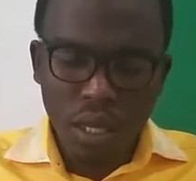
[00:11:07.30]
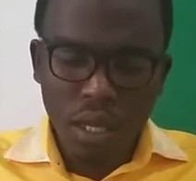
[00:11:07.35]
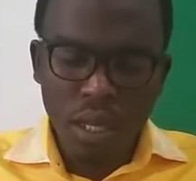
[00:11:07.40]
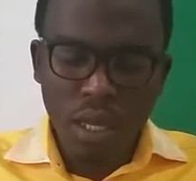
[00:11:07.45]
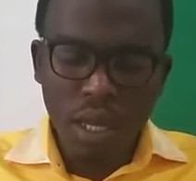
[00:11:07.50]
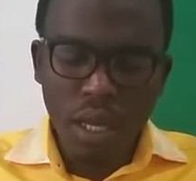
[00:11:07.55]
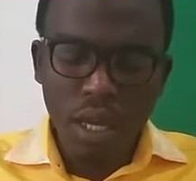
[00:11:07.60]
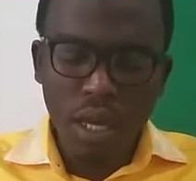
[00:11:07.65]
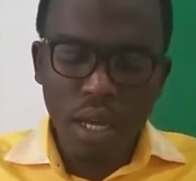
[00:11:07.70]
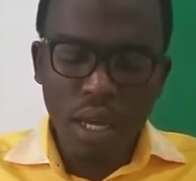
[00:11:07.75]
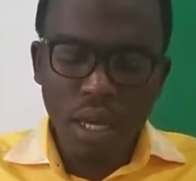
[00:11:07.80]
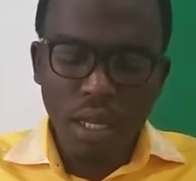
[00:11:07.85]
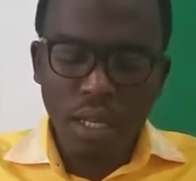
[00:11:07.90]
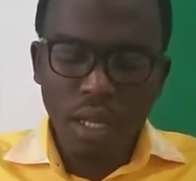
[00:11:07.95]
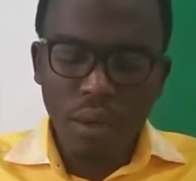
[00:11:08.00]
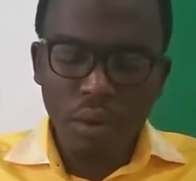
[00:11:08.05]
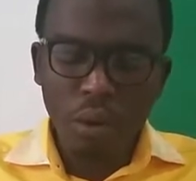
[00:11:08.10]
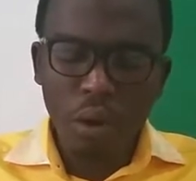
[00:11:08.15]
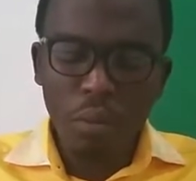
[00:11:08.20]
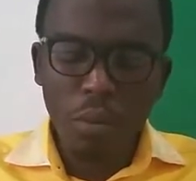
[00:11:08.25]

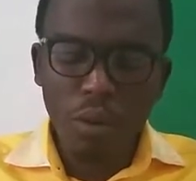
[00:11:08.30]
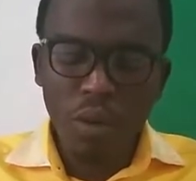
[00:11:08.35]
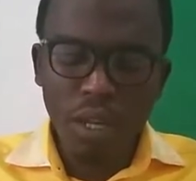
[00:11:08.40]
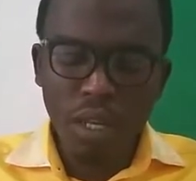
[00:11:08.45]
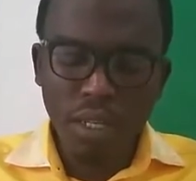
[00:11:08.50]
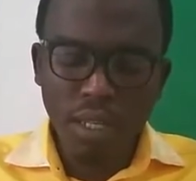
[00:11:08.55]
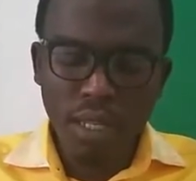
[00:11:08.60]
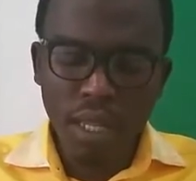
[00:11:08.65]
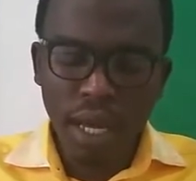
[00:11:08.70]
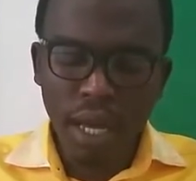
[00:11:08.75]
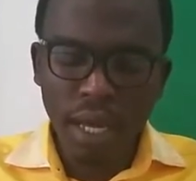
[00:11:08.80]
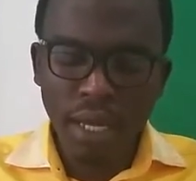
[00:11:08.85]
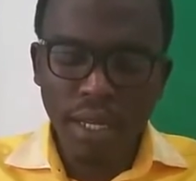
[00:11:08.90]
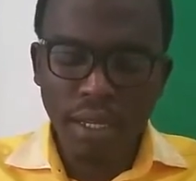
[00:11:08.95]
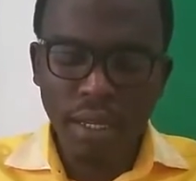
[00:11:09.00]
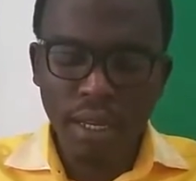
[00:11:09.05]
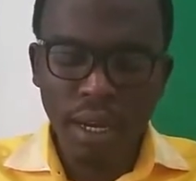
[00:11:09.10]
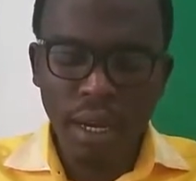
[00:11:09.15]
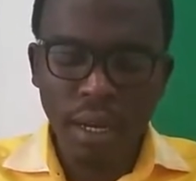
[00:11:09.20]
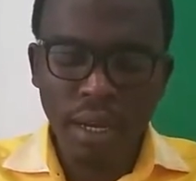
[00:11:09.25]
The components
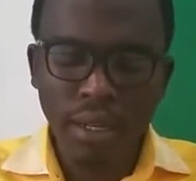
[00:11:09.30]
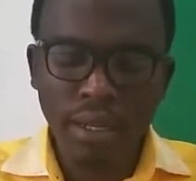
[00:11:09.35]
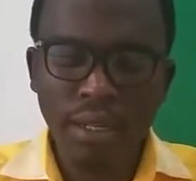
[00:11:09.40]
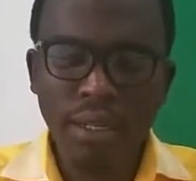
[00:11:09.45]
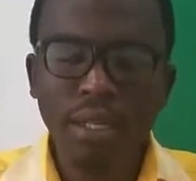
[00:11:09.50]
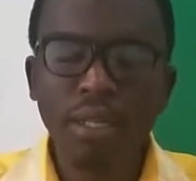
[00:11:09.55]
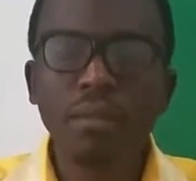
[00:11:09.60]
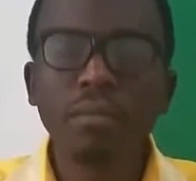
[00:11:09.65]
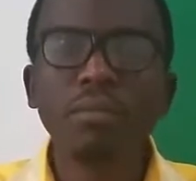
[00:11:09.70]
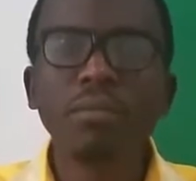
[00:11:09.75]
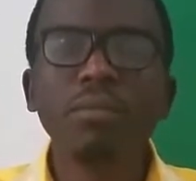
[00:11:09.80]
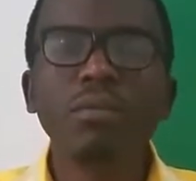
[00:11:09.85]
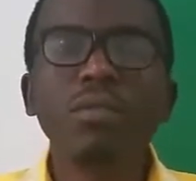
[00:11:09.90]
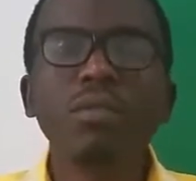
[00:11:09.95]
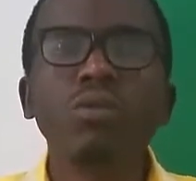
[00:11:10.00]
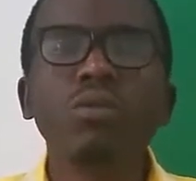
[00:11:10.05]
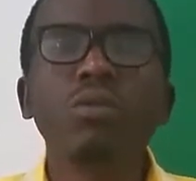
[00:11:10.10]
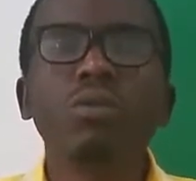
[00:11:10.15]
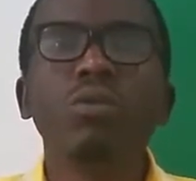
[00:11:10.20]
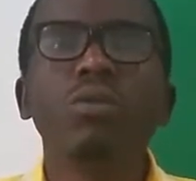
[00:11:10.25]
that
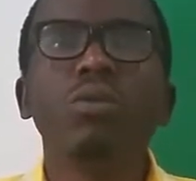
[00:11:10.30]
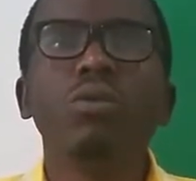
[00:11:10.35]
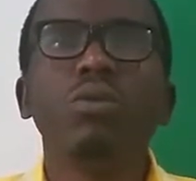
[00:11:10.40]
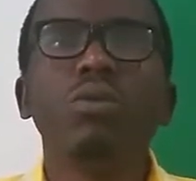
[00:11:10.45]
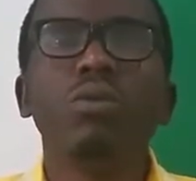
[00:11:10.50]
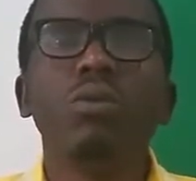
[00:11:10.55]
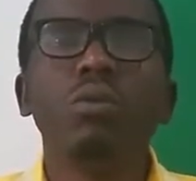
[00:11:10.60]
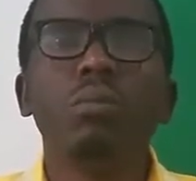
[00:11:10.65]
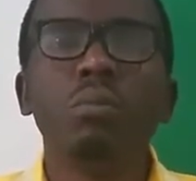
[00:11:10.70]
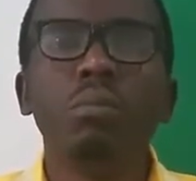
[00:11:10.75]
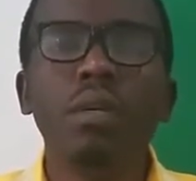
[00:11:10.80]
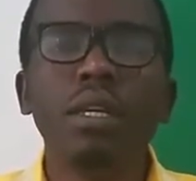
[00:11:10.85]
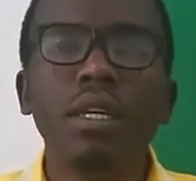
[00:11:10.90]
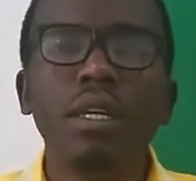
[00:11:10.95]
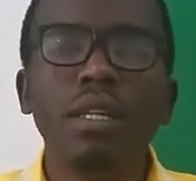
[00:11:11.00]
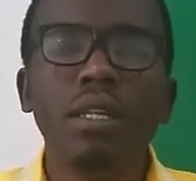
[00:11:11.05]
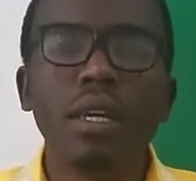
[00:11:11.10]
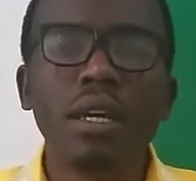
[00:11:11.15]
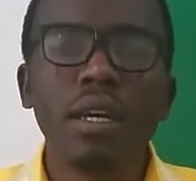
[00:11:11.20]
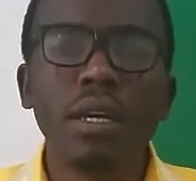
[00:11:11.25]
seemed to be
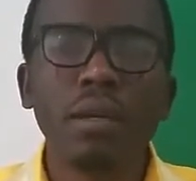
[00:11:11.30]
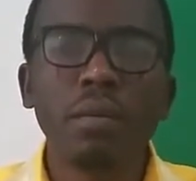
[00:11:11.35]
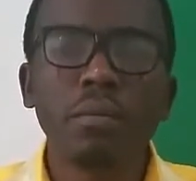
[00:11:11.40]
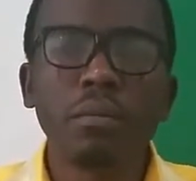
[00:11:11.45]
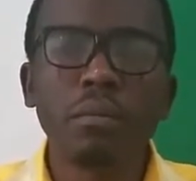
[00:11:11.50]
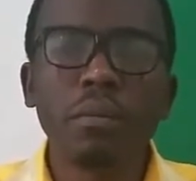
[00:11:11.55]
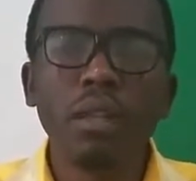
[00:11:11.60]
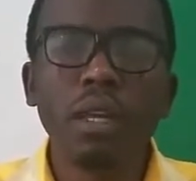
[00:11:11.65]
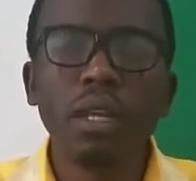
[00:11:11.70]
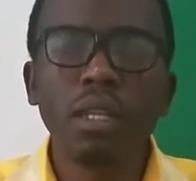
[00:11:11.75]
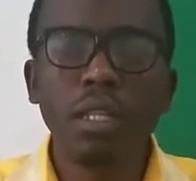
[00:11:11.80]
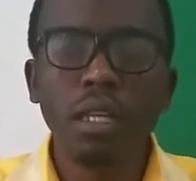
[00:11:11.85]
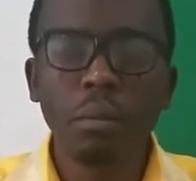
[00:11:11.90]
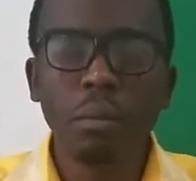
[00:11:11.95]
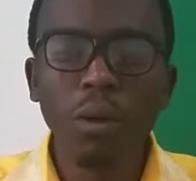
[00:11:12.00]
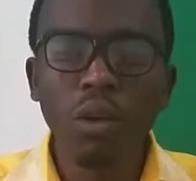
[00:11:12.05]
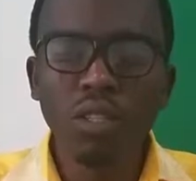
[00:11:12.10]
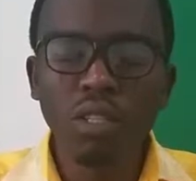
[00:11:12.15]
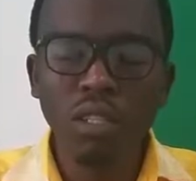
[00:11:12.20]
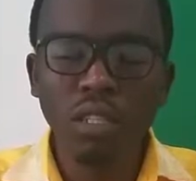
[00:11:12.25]
the
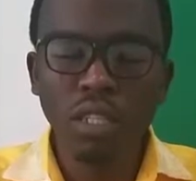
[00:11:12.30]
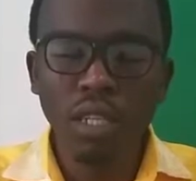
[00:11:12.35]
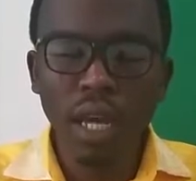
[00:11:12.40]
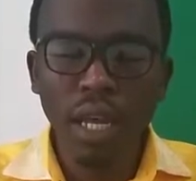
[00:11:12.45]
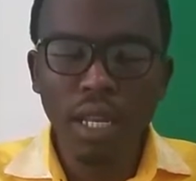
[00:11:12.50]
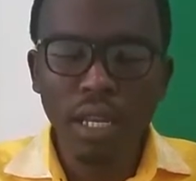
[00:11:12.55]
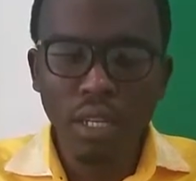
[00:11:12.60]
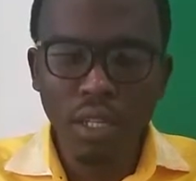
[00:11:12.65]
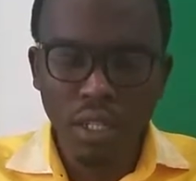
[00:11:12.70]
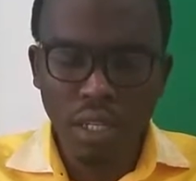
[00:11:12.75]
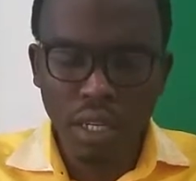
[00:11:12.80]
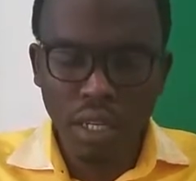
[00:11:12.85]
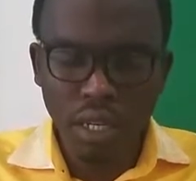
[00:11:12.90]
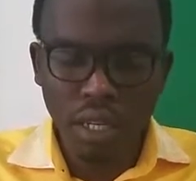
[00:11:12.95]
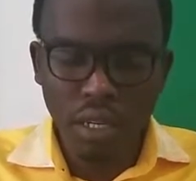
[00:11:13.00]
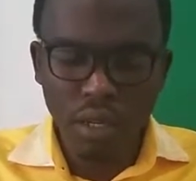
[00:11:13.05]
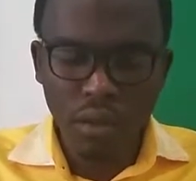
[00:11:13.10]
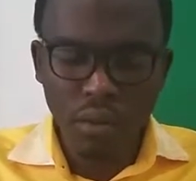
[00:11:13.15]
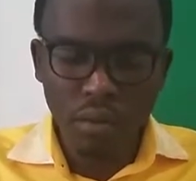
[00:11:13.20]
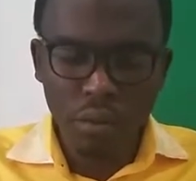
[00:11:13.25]
most challenging
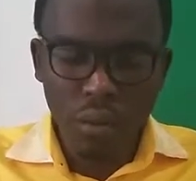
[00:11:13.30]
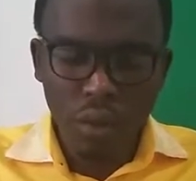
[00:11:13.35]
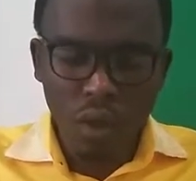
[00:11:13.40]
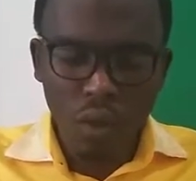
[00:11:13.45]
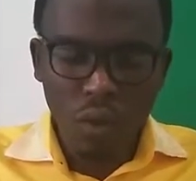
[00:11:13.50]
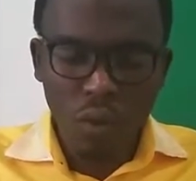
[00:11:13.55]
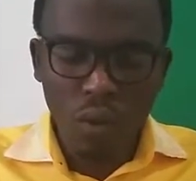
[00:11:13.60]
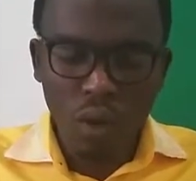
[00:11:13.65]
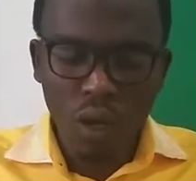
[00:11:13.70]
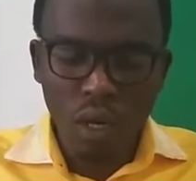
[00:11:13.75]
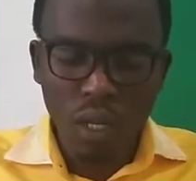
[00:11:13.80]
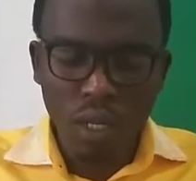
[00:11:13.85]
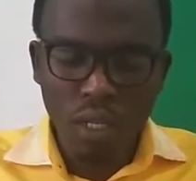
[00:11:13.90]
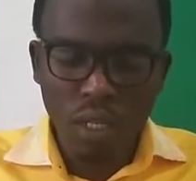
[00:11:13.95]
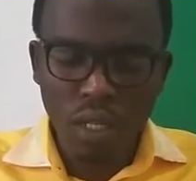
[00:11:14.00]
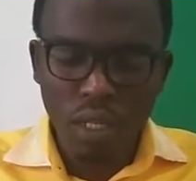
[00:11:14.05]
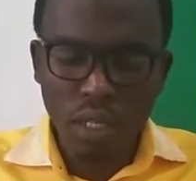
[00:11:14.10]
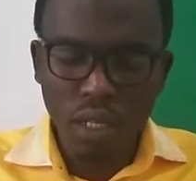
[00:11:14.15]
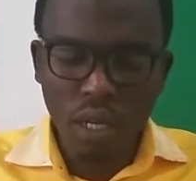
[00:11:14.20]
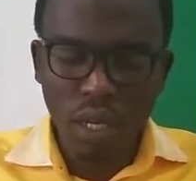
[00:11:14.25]

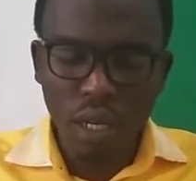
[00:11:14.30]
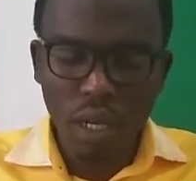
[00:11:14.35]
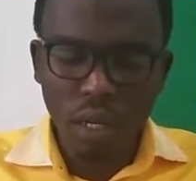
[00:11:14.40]
was